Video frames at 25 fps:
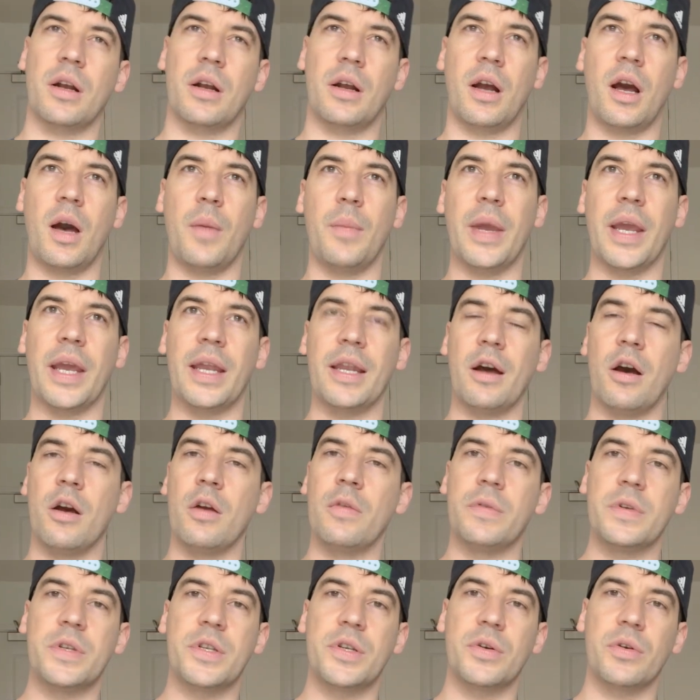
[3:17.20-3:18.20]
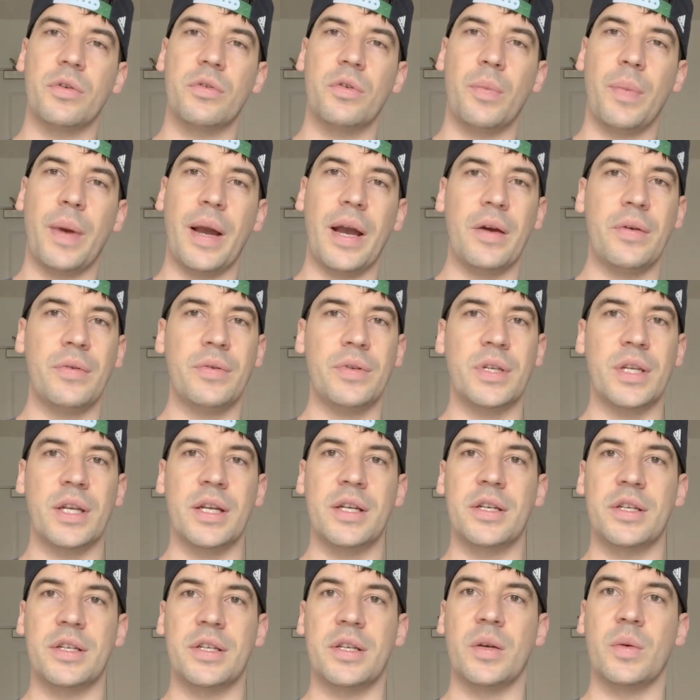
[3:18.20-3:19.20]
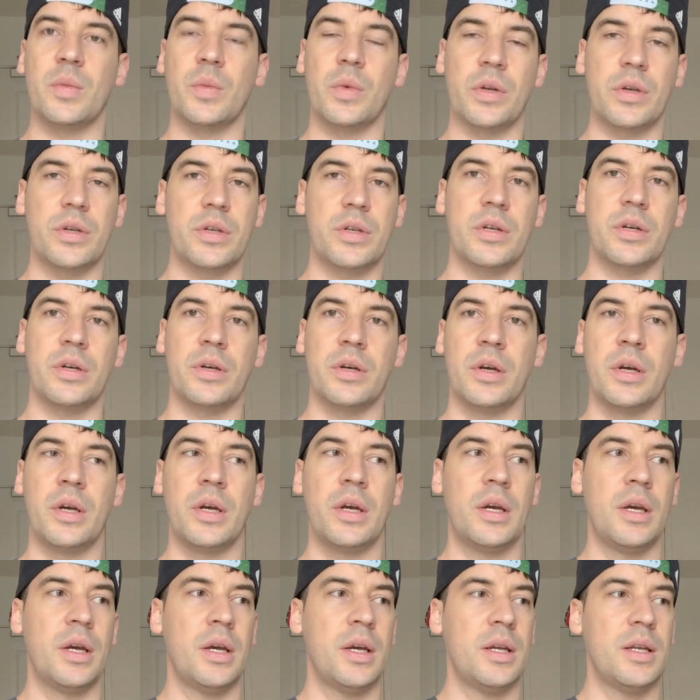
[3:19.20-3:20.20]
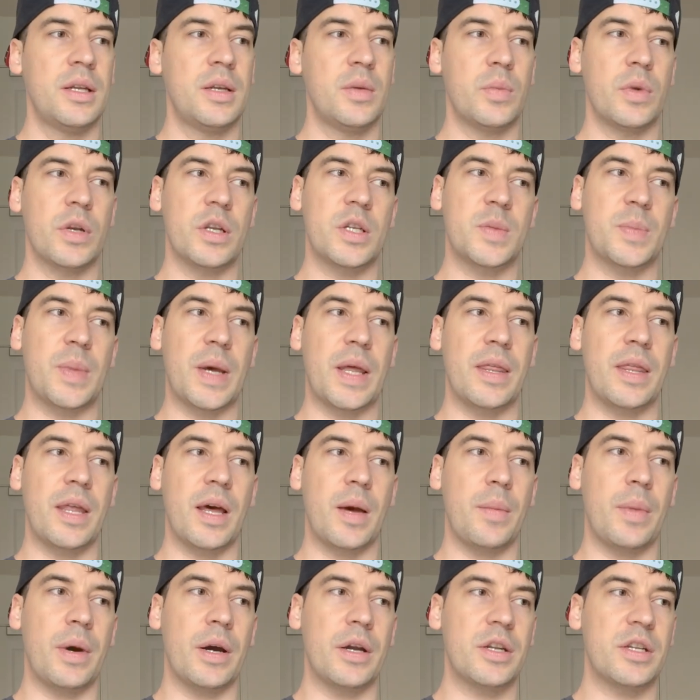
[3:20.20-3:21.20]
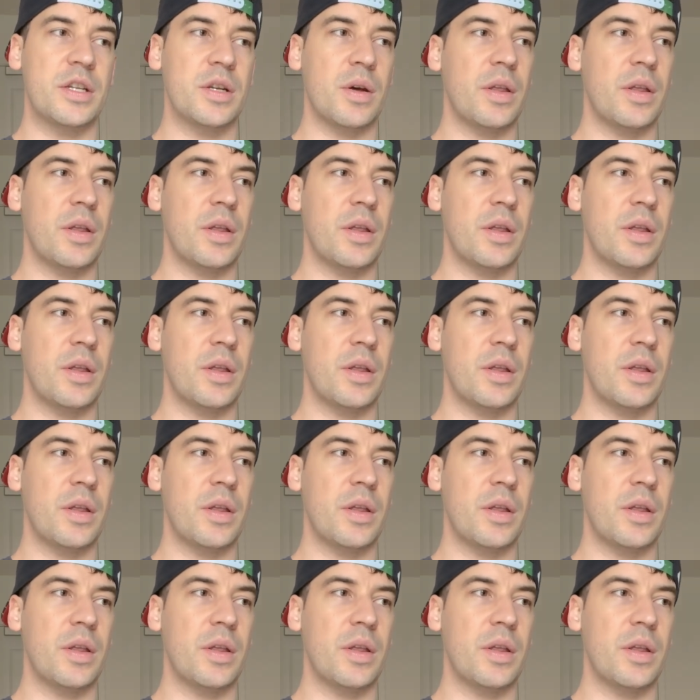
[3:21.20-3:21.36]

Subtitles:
coming in at over £200, and I just didn't want to spend that much.